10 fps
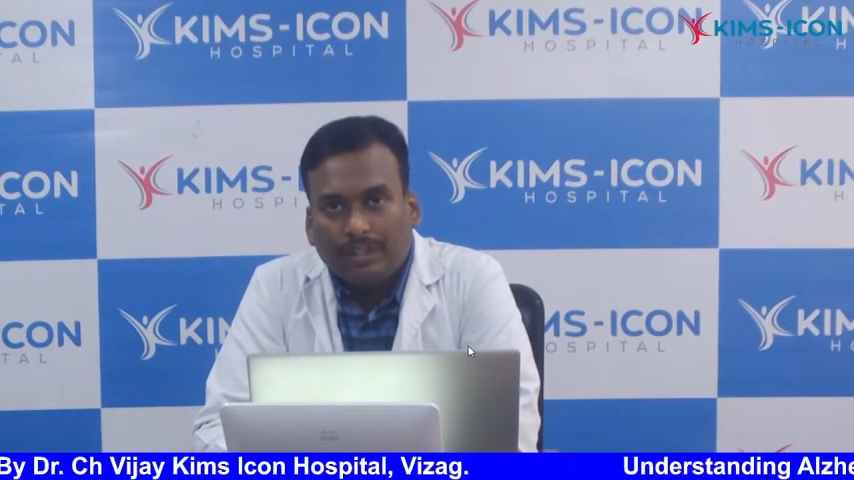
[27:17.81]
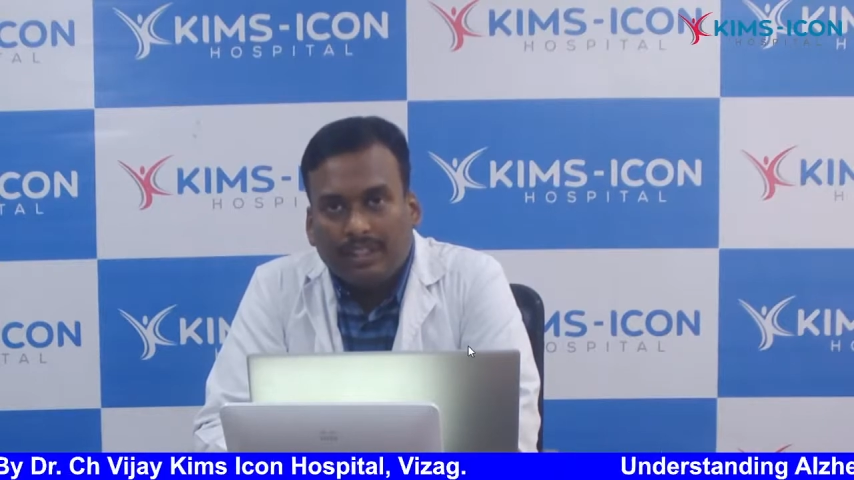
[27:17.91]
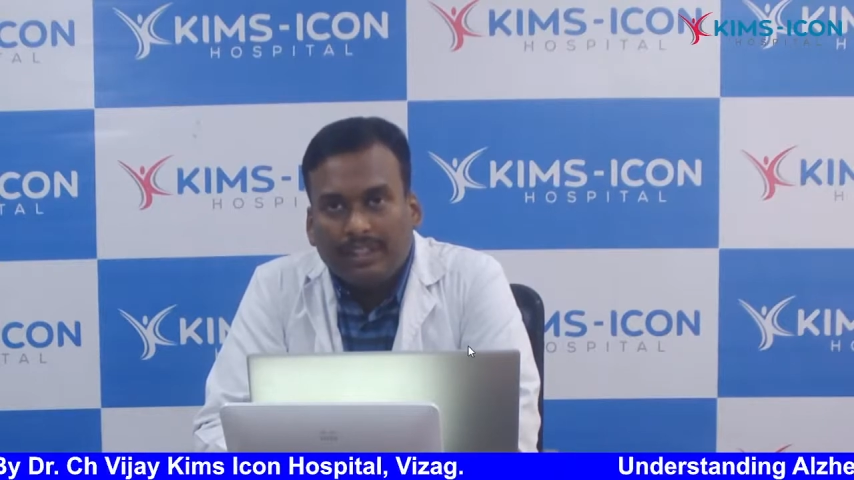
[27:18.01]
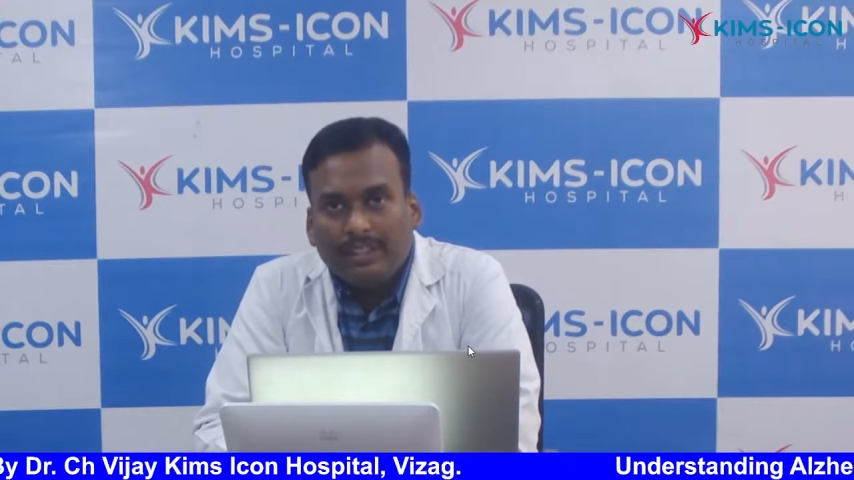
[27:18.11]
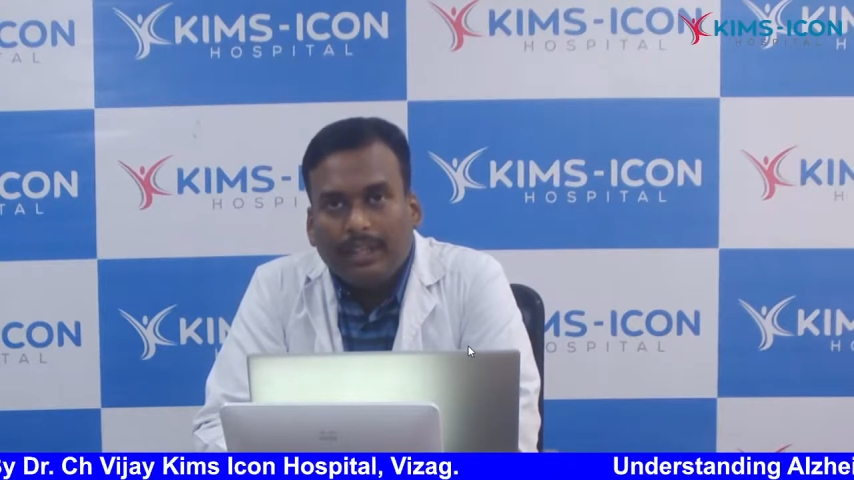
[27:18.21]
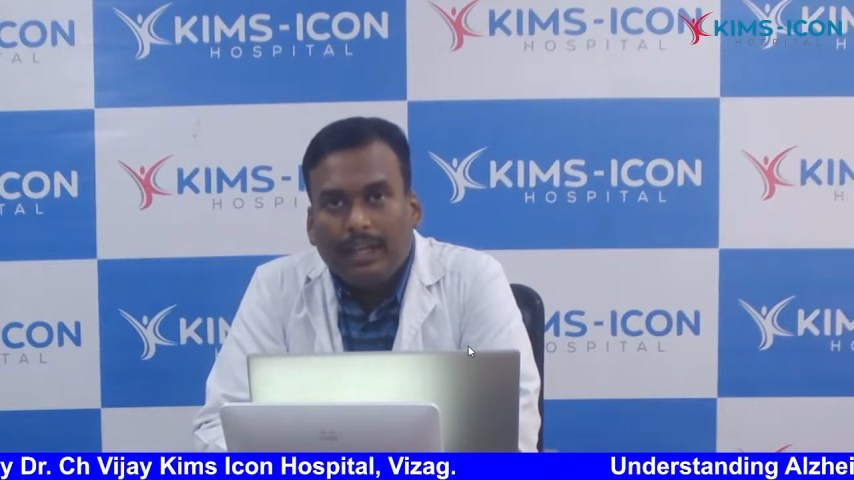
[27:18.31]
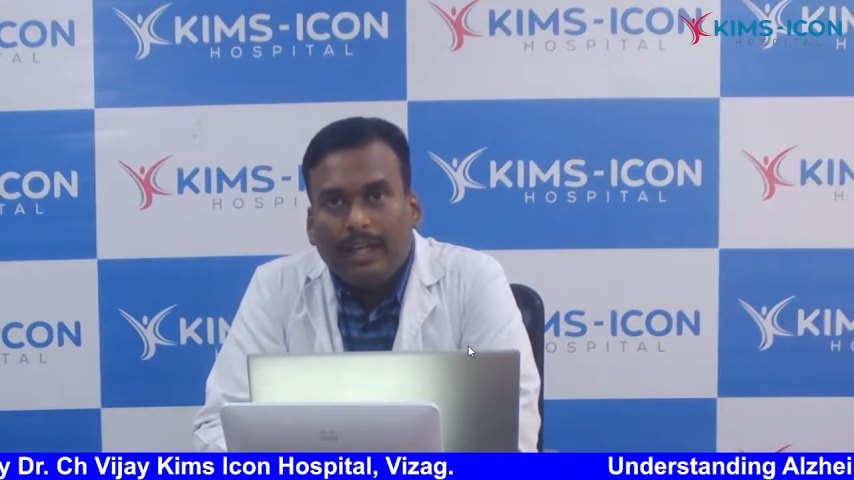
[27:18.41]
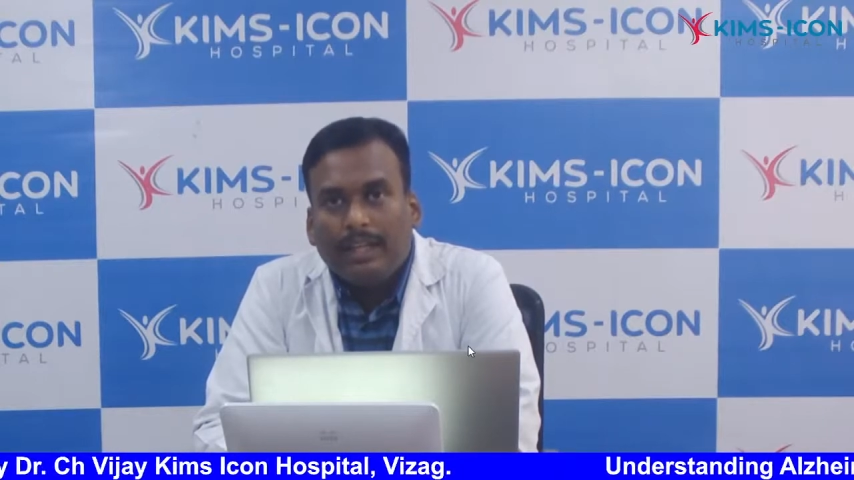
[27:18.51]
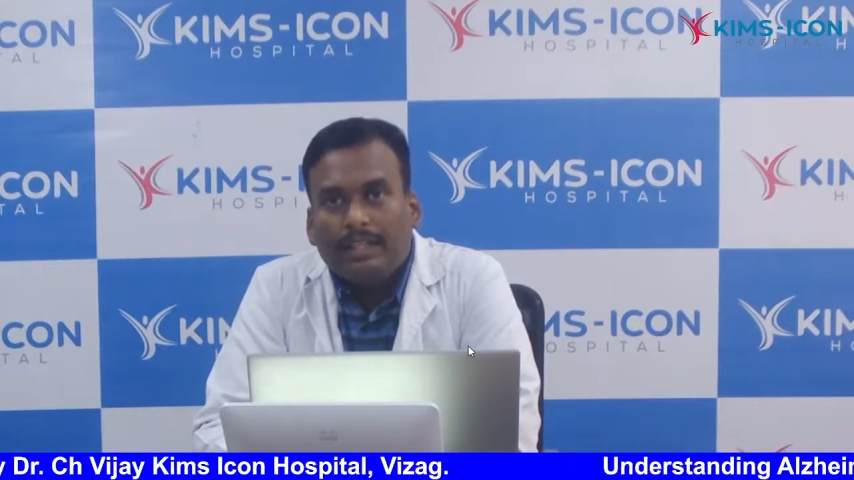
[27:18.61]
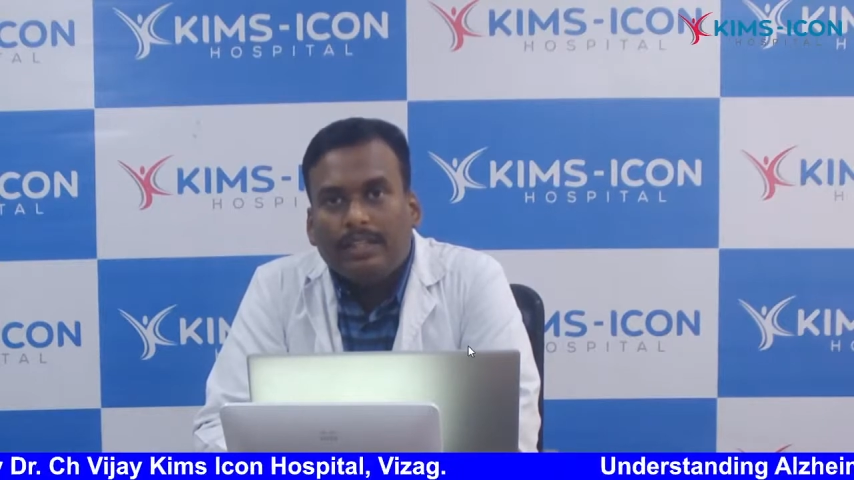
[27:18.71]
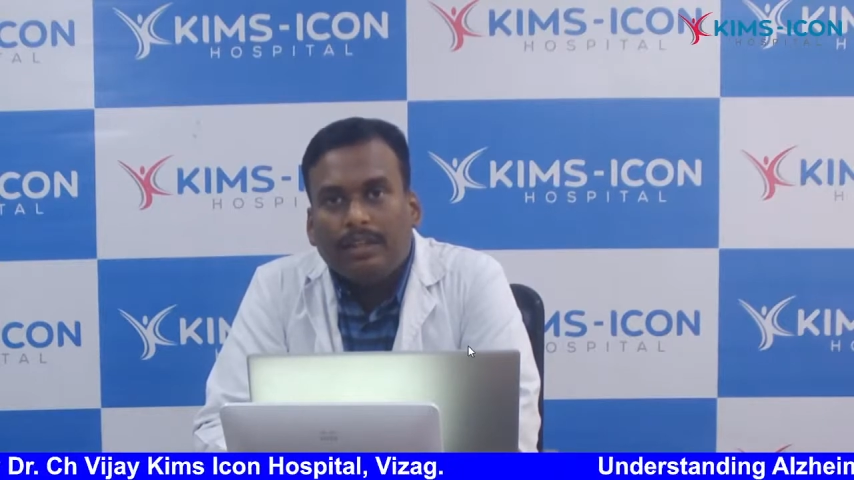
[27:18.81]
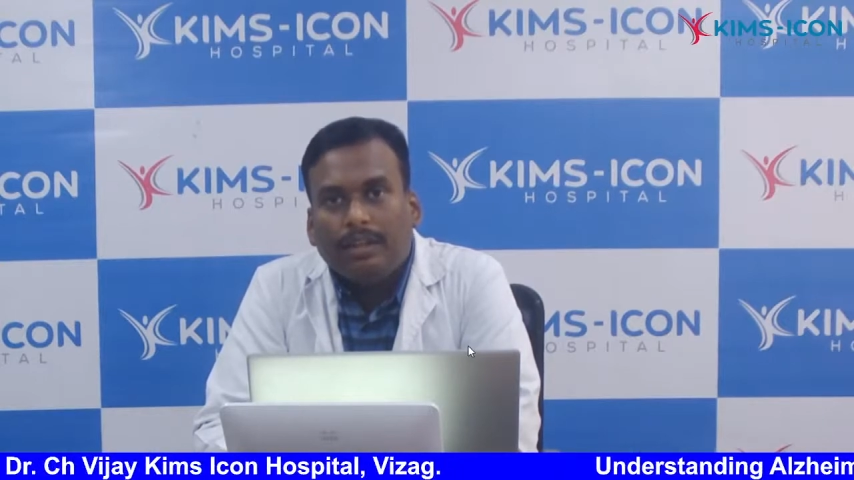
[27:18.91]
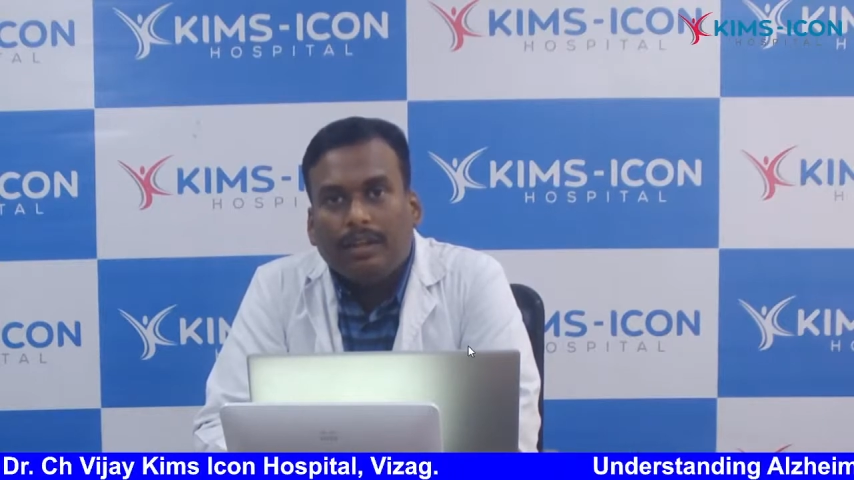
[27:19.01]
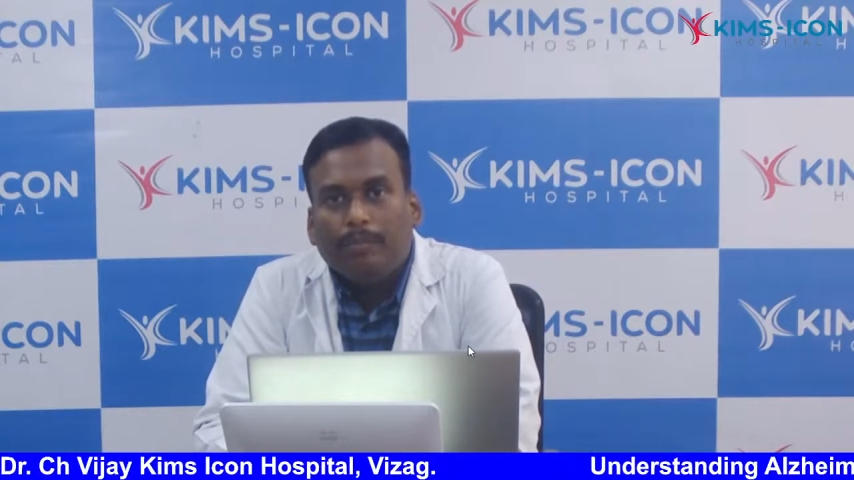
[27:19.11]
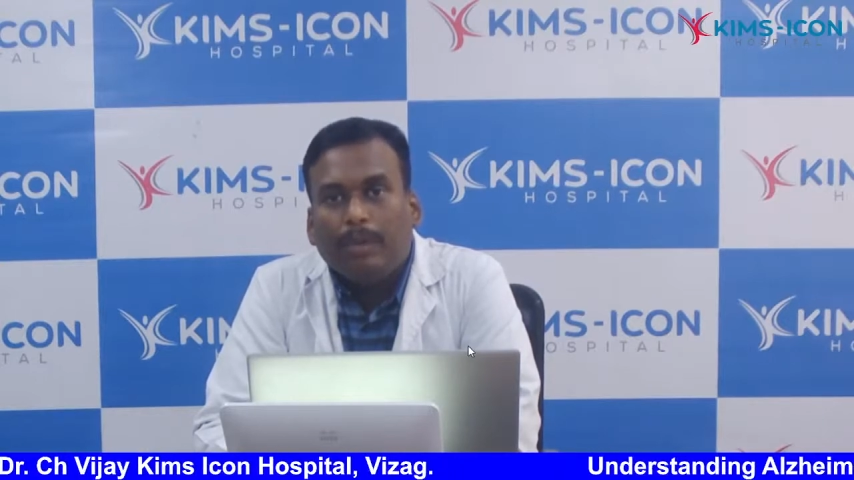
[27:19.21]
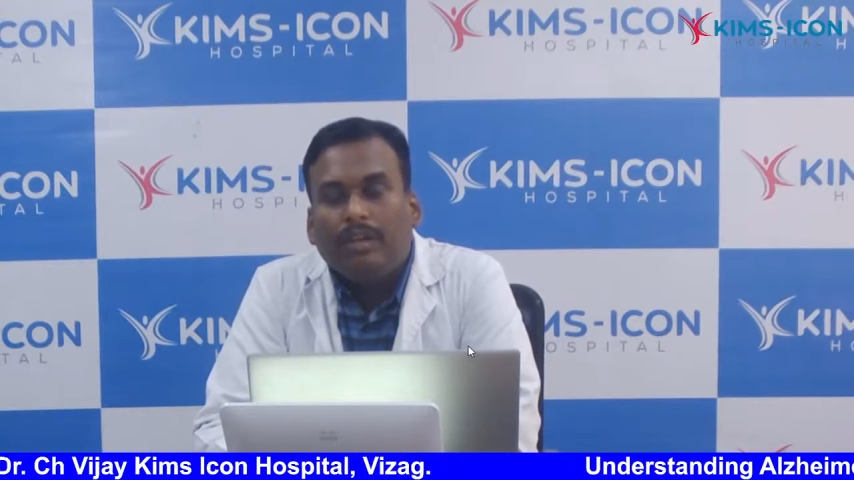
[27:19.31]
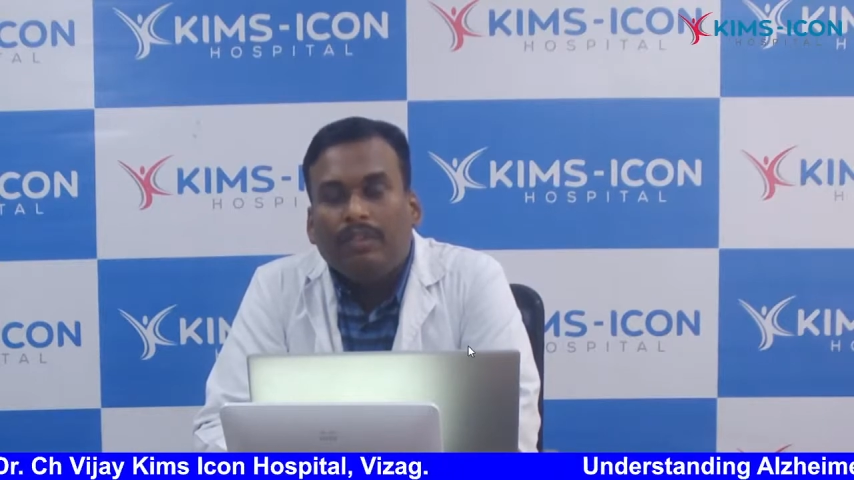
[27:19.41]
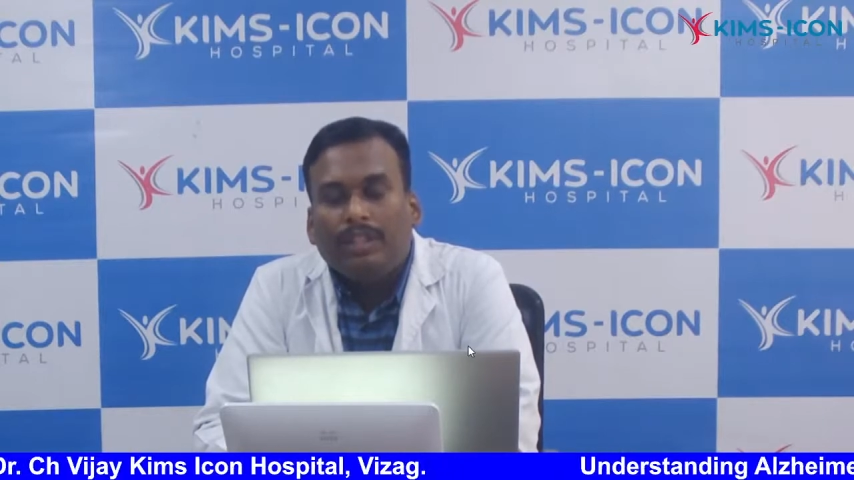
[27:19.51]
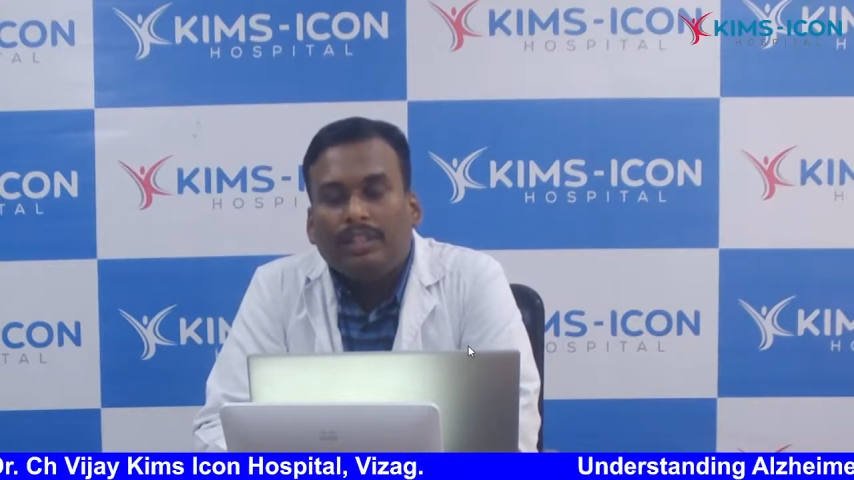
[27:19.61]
This is the latest treatment which